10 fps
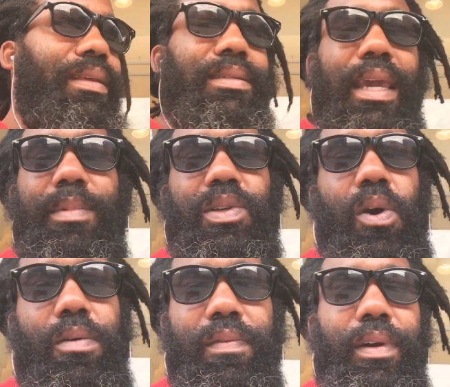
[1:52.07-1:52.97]
this game is
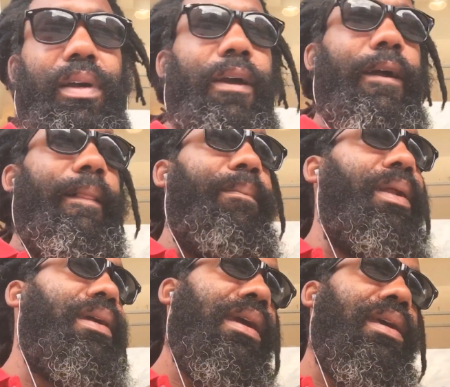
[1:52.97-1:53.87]
over.
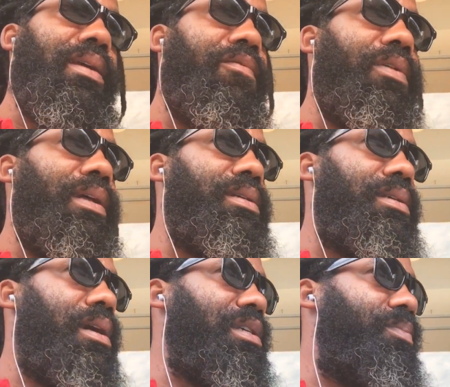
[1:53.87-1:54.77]
But again, give credit
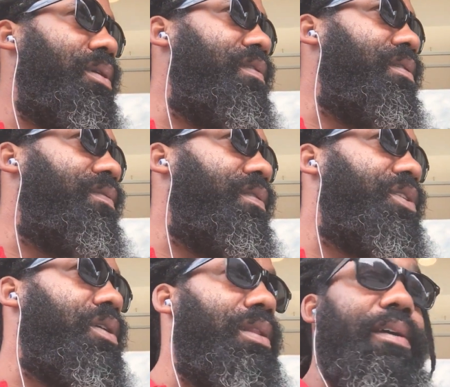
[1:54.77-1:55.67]
to Salzburg for
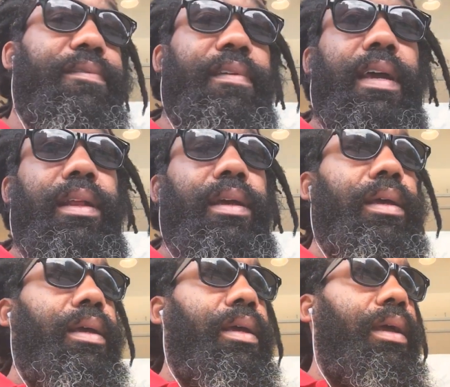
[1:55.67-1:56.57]
showing that fight.
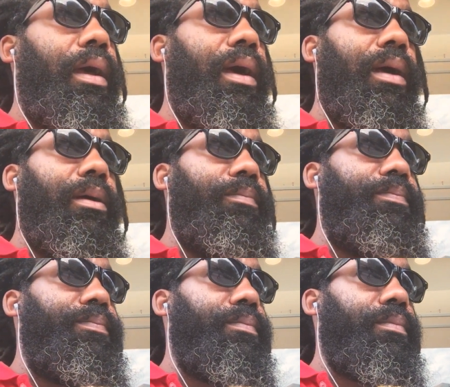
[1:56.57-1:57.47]

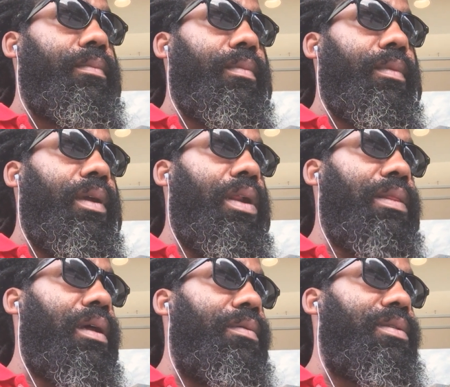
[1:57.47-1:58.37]

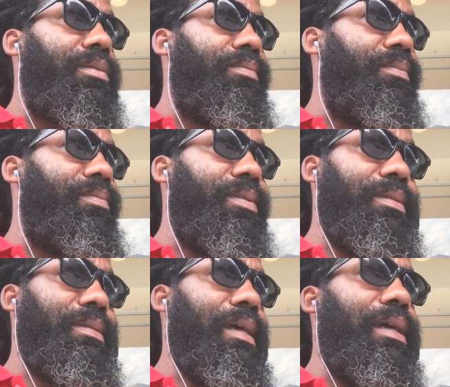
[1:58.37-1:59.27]
I thought it was
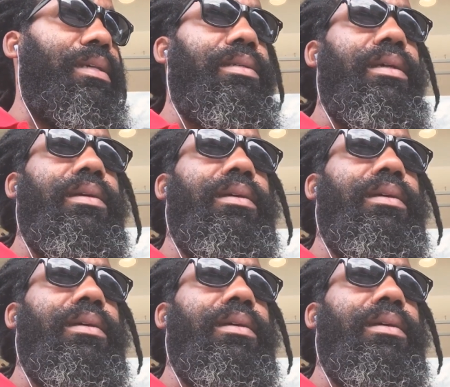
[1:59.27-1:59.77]
silly to see